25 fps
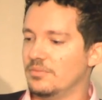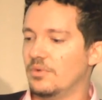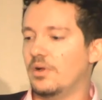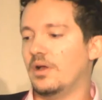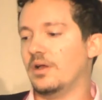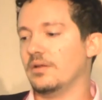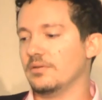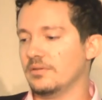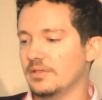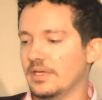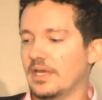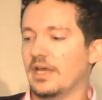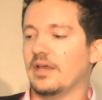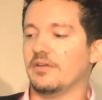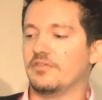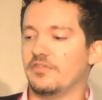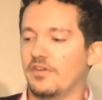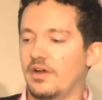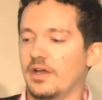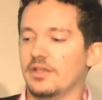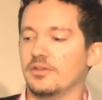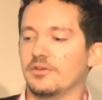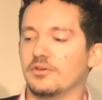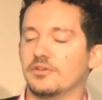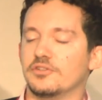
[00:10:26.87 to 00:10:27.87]
well, yeah,
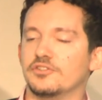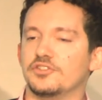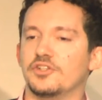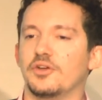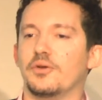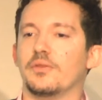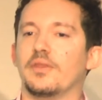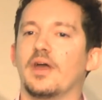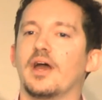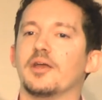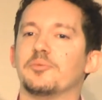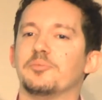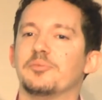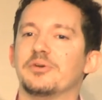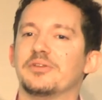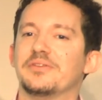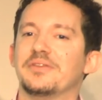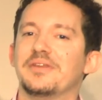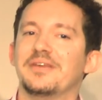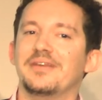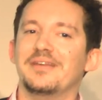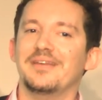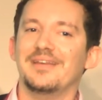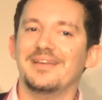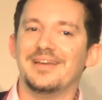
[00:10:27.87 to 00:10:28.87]
fine, you can show that,
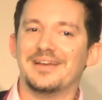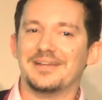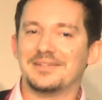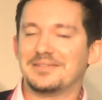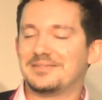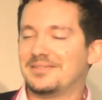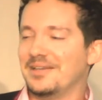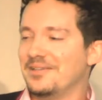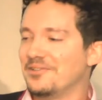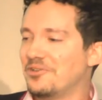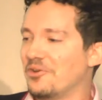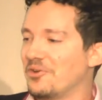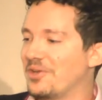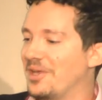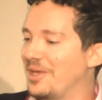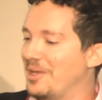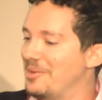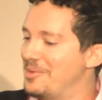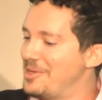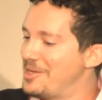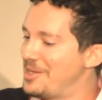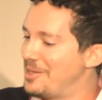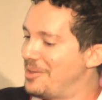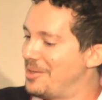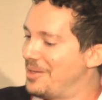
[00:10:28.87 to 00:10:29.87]
but still talking
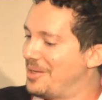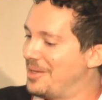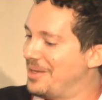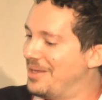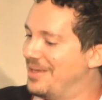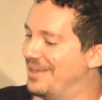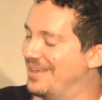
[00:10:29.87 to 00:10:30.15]
a bit.